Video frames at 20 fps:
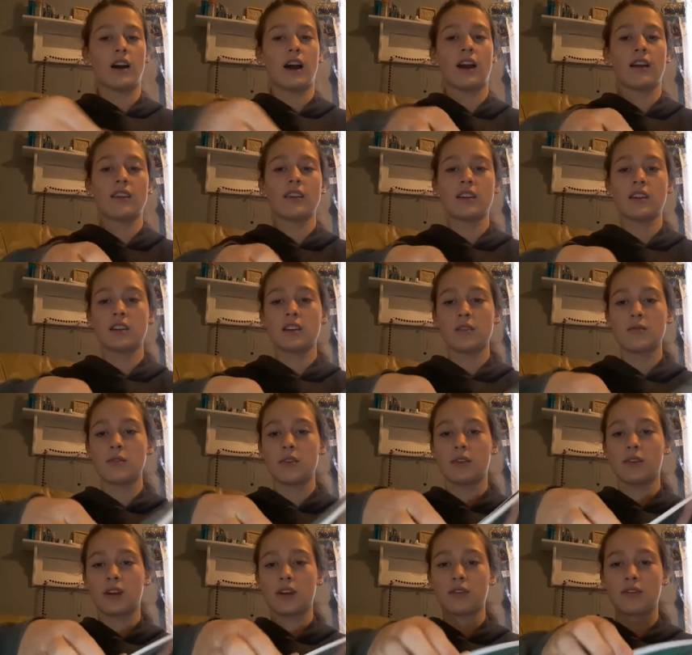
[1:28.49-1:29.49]
I think it'll be
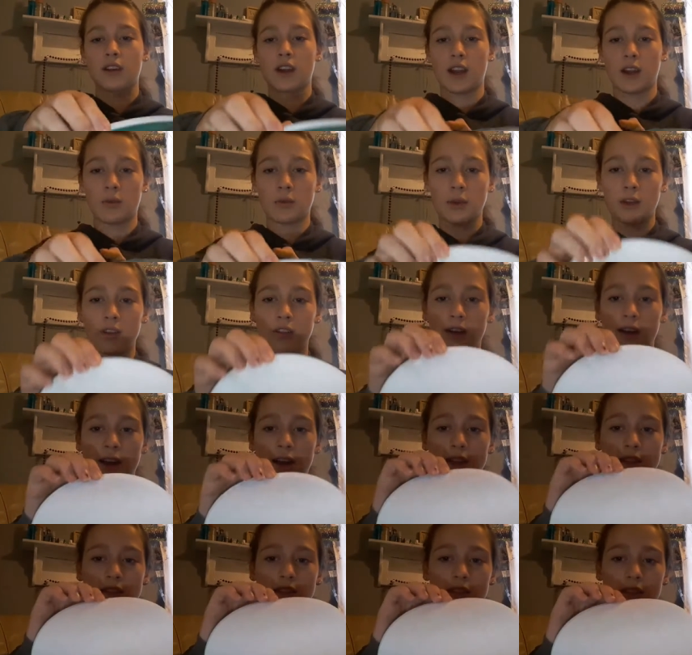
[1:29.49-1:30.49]
great for airplane
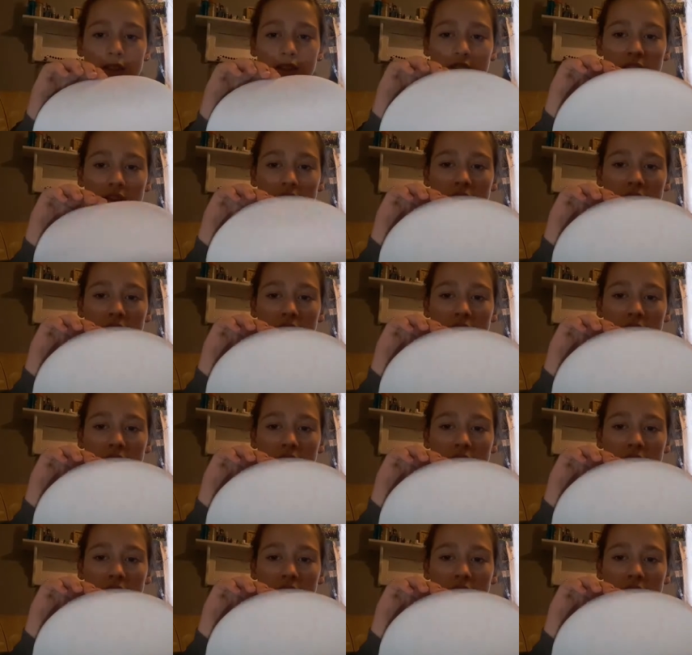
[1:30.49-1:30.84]
rides.